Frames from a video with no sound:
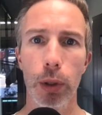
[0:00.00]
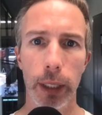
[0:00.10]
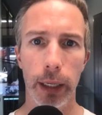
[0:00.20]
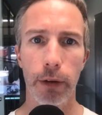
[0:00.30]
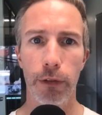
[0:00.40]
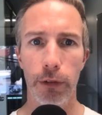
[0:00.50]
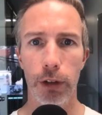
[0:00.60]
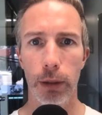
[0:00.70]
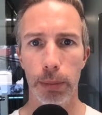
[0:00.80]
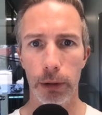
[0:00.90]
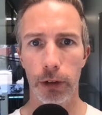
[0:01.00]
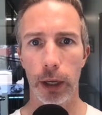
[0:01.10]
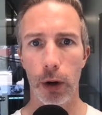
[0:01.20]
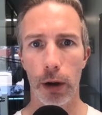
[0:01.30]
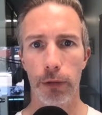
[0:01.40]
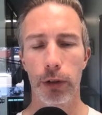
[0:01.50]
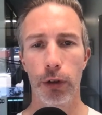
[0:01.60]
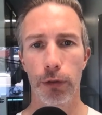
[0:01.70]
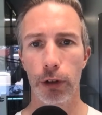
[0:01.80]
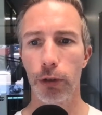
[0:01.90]
get you 15% off your
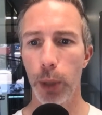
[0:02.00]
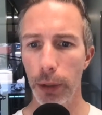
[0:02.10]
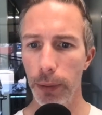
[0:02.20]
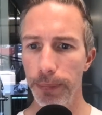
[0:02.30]
first month.